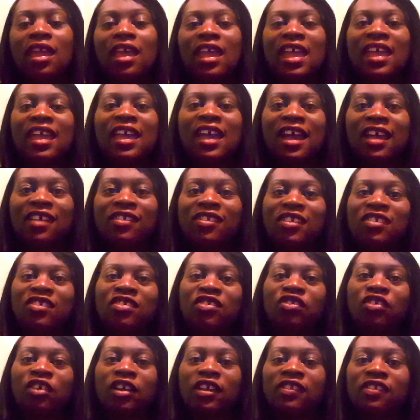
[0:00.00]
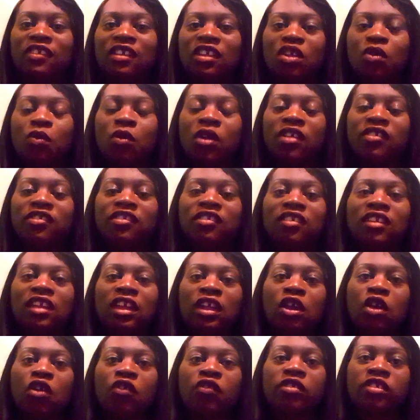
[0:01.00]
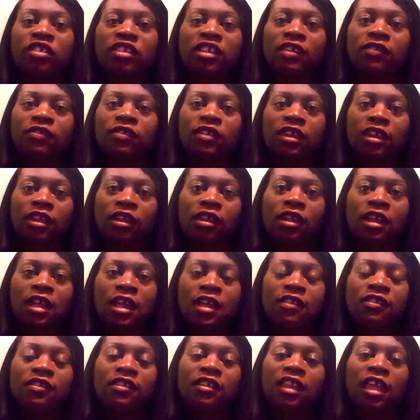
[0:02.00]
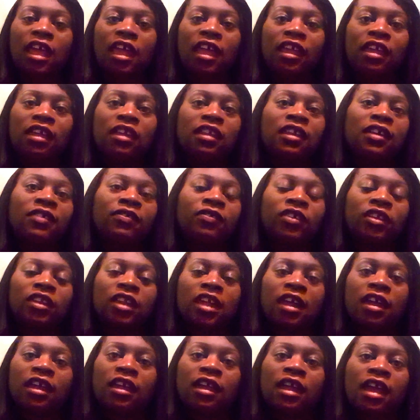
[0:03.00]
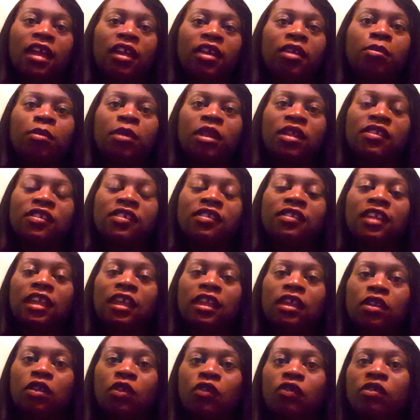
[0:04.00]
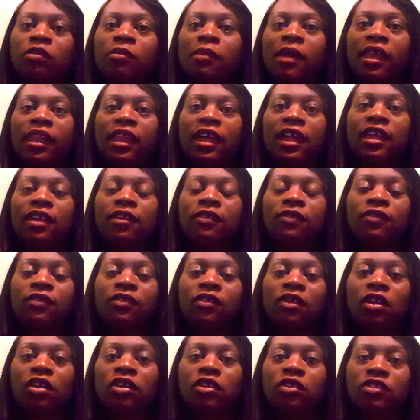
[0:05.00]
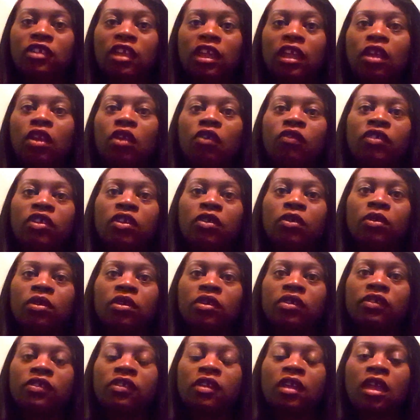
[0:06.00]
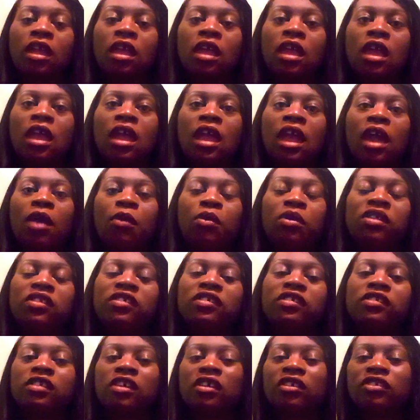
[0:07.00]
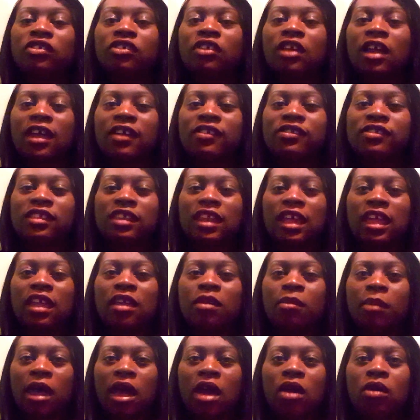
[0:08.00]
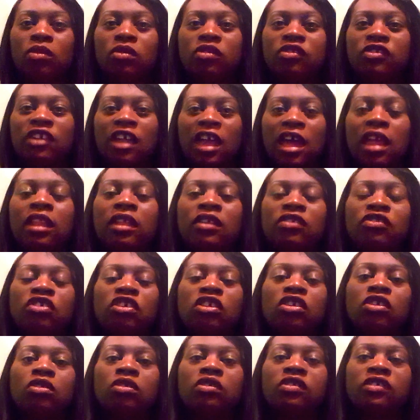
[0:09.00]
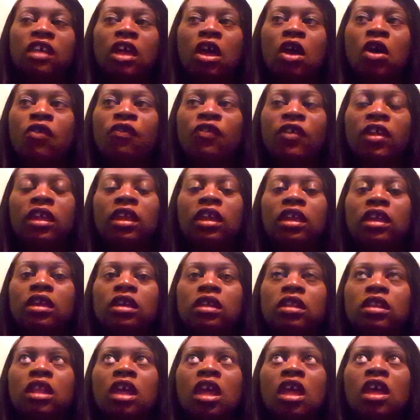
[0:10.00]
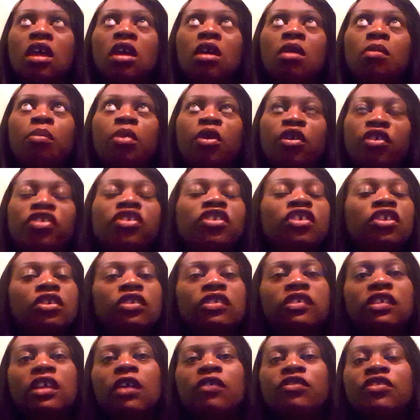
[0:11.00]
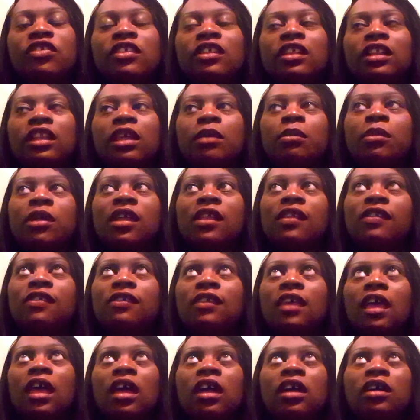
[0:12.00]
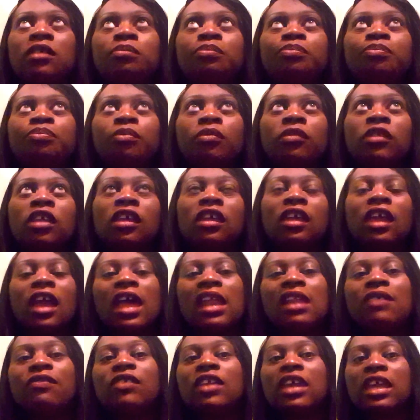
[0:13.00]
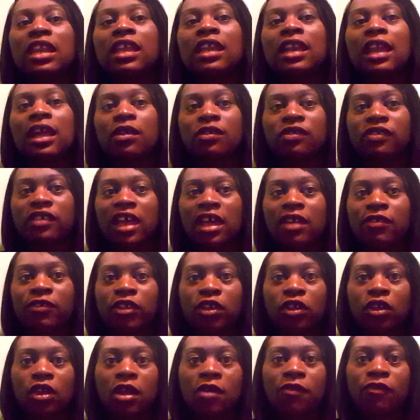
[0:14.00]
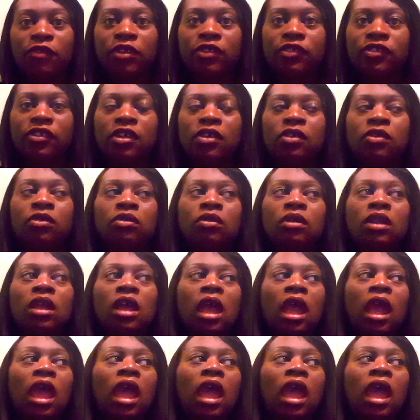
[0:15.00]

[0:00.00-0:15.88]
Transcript: Hey guys, it's Tracie, you're watching Takeover TV. Today and every day, I commit to taking over my life. Are you taking over yours? I wanted to talk to you guys today about challenging yourself and pushing yourself to the limits, um, kind of getting outside of your comfort zone.